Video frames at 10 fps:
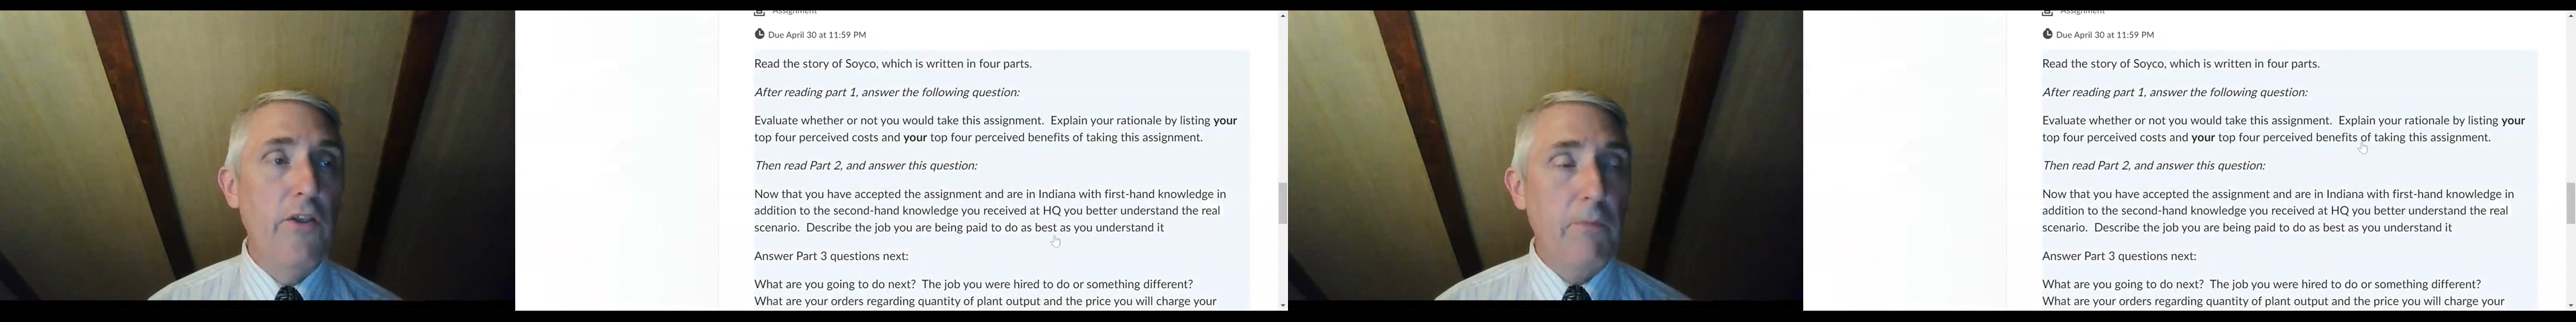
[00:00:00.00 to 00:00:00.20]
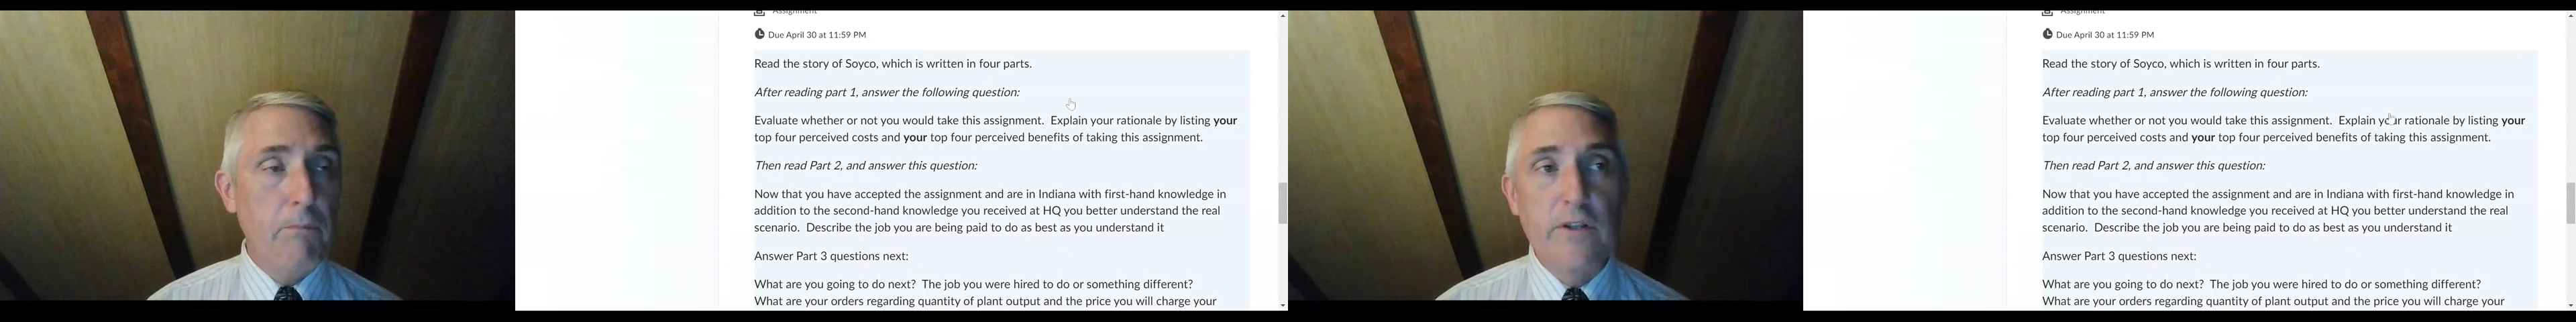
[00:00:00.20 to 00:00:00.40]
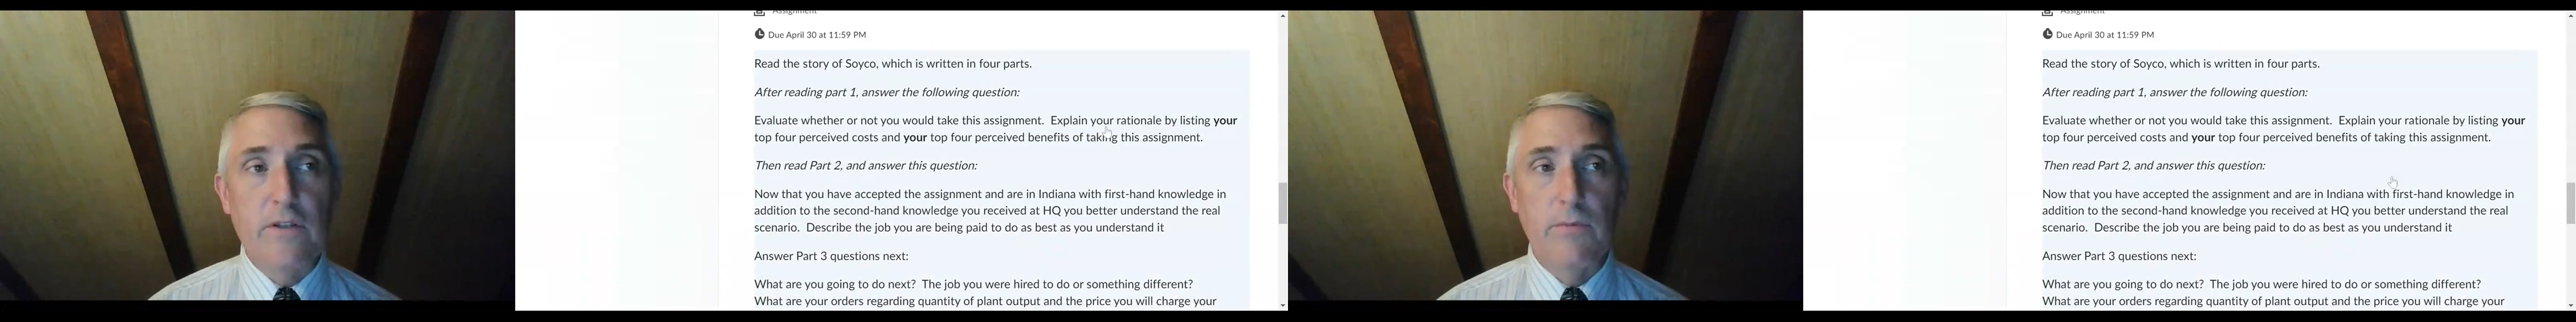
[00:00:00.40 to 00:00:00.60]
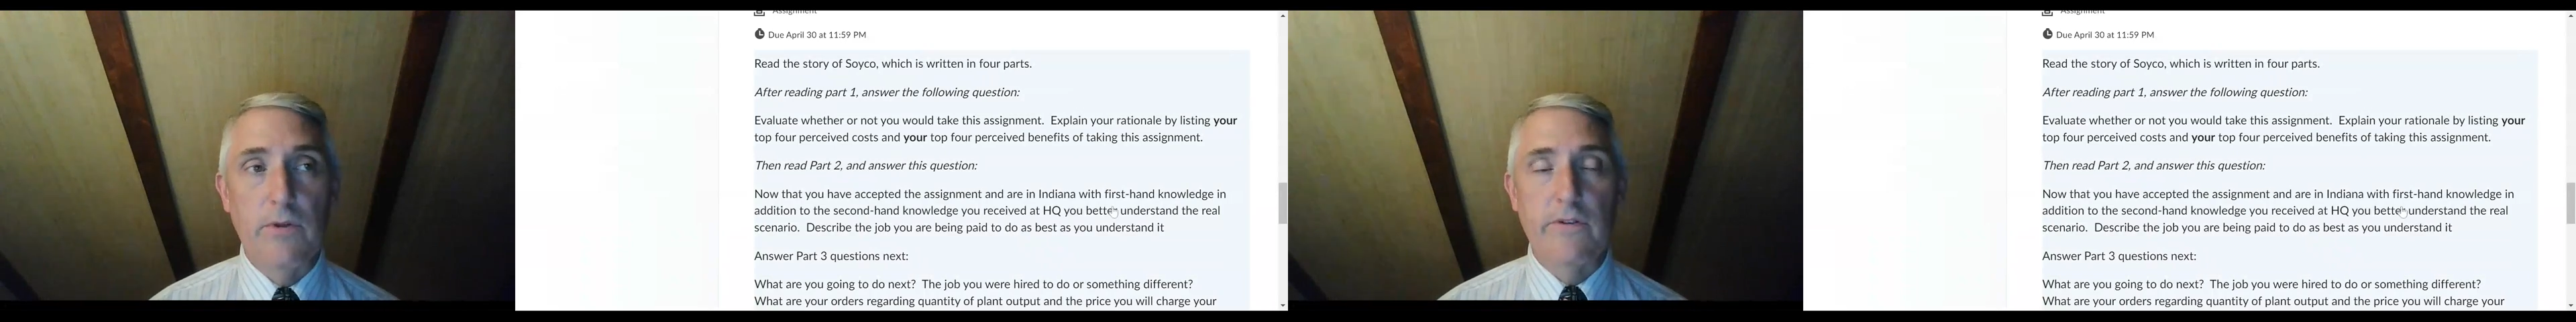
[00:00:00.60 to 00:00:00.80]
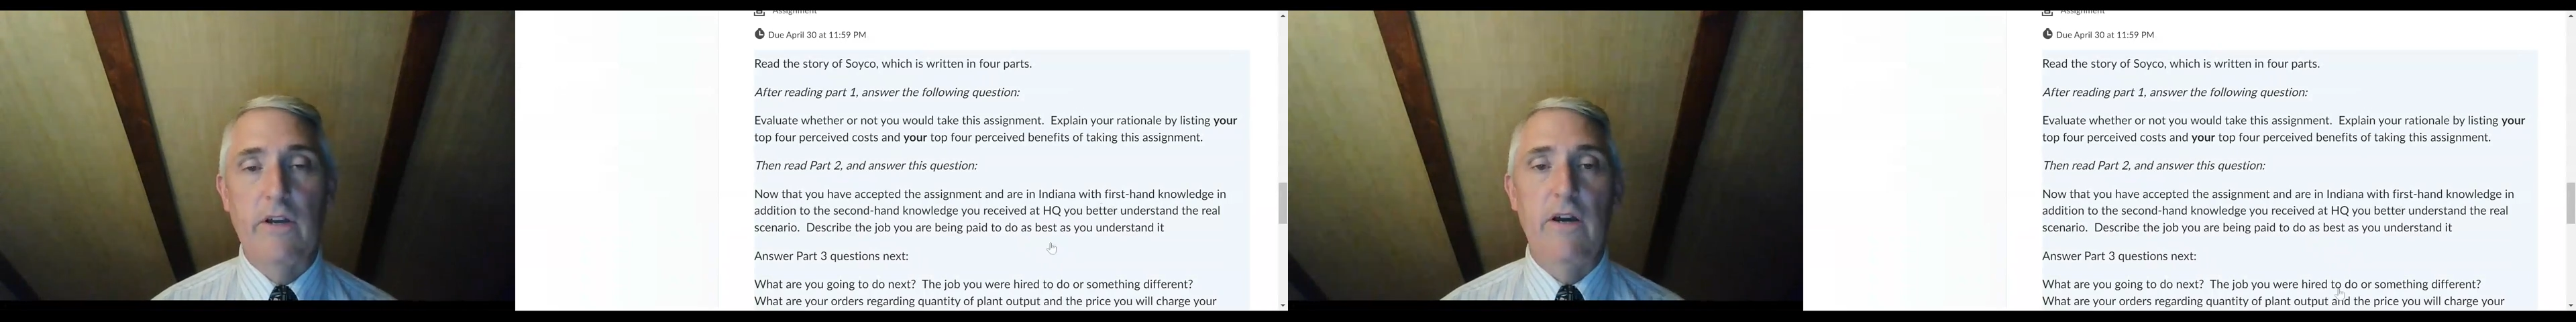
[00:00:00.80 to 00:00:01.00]

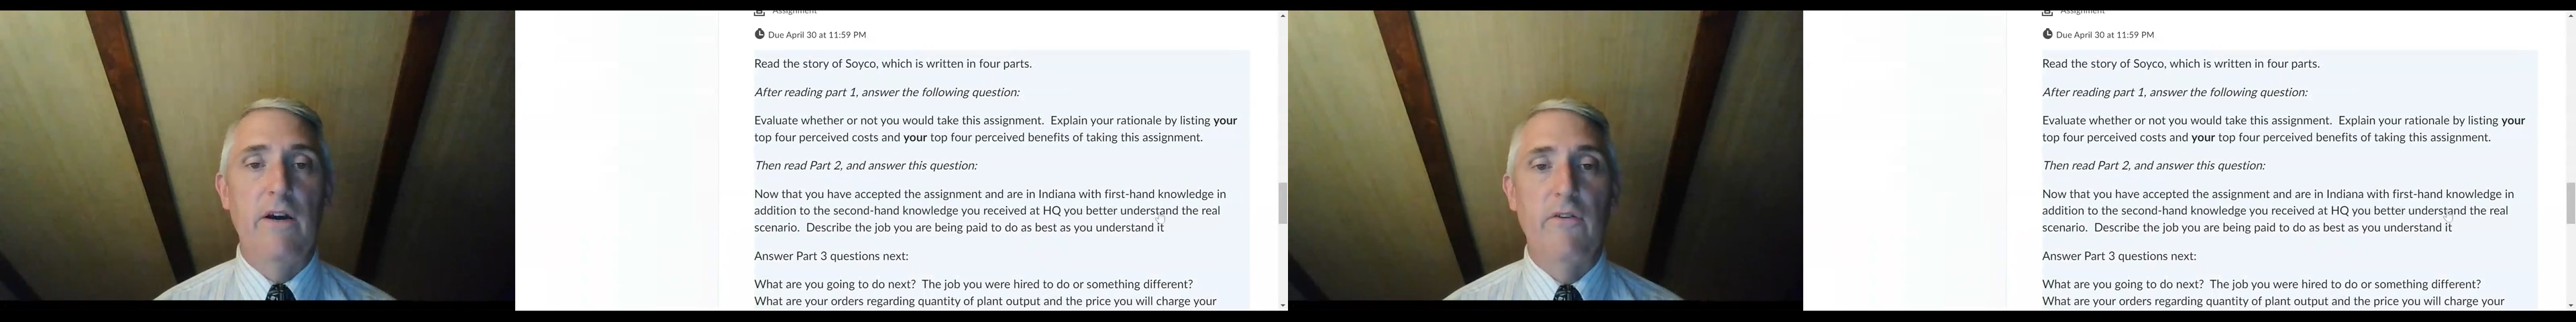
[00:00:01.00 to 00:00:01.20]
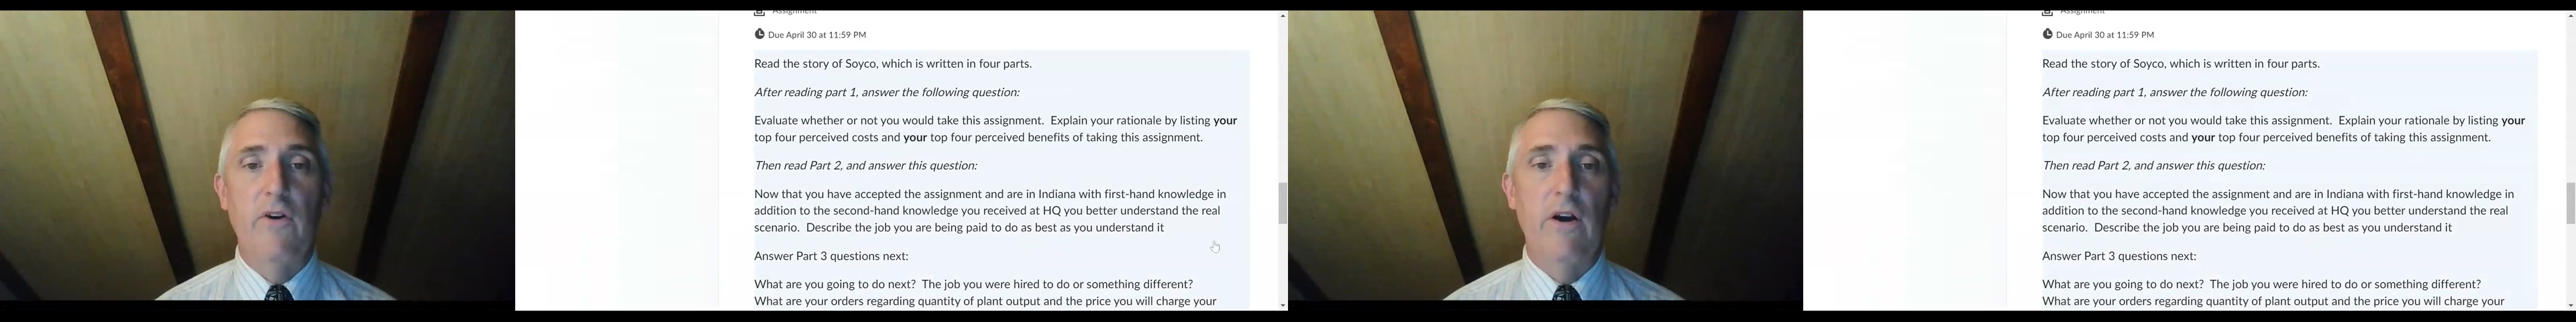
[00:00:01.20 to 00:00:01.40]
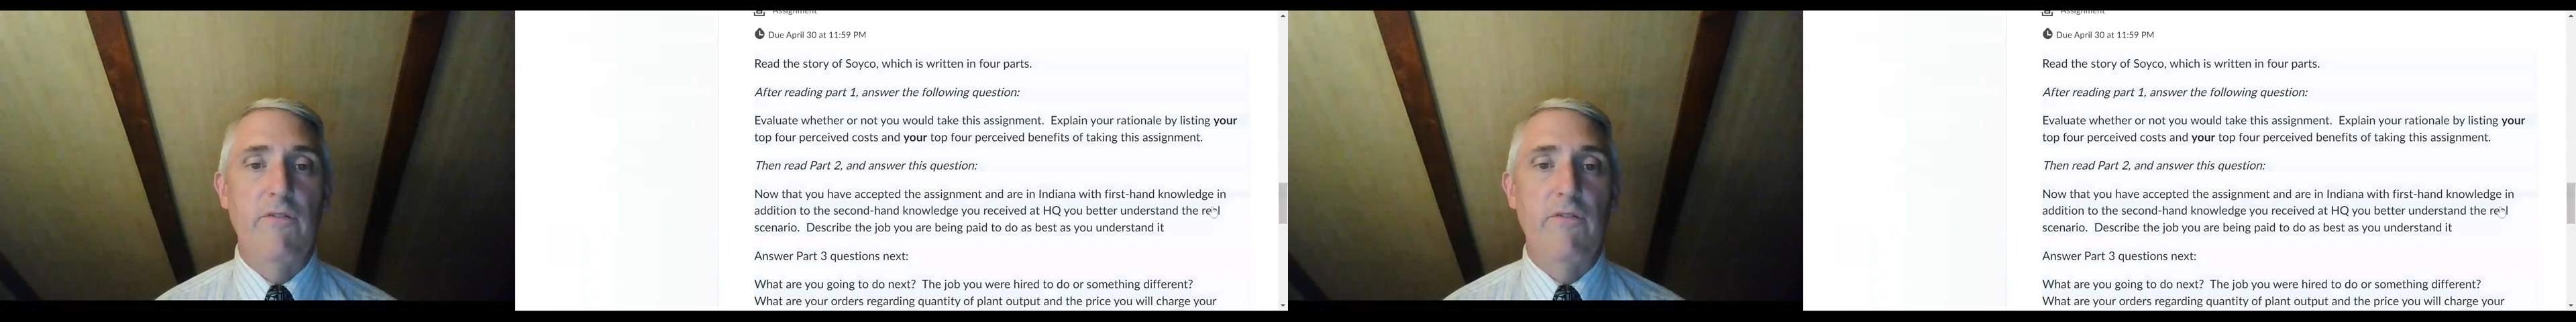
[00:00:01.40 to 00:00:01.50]
principles of